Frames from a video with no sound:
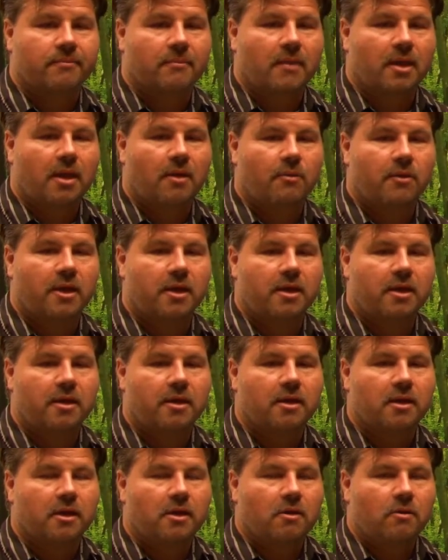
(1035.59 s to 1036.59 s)
And
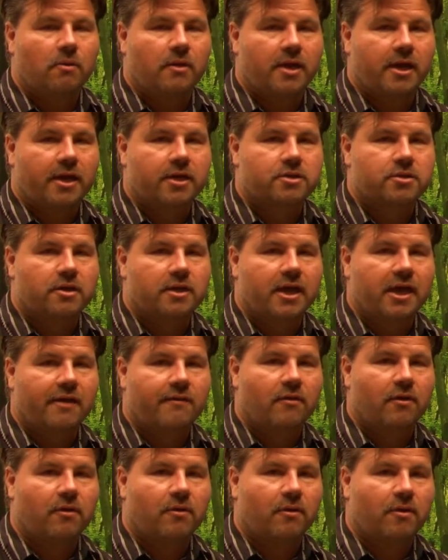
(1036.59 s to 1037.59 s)
we actually have
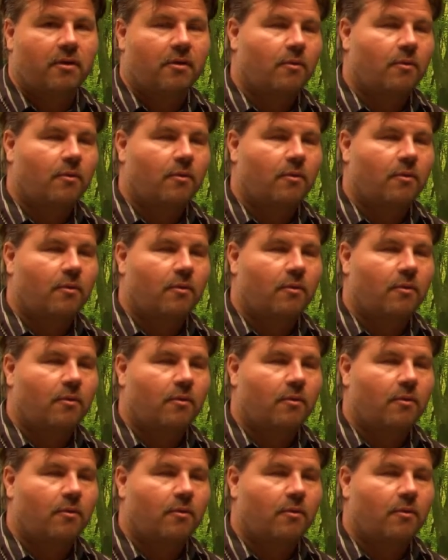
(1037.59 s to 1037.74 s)
a